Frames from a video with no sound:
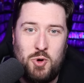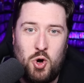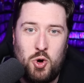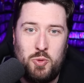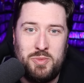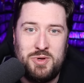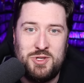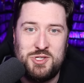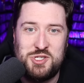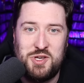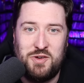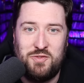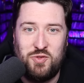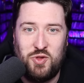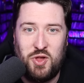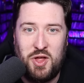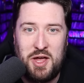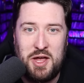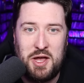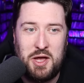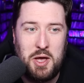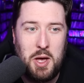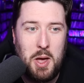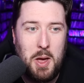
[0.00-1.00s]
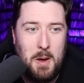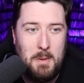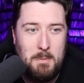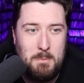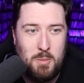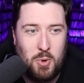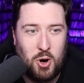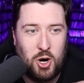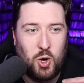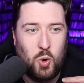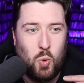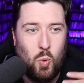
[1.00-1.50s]
moments of like
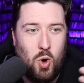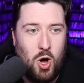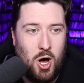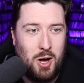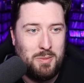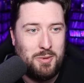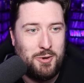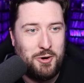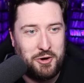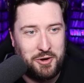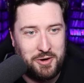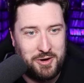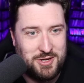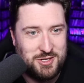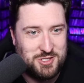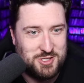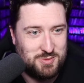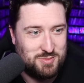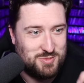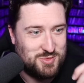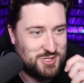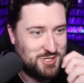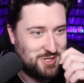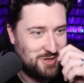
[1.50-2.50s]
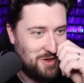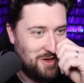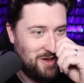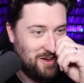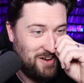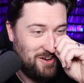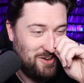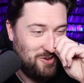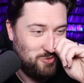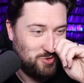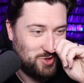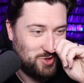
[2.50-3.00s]
Mark Wahlbergisms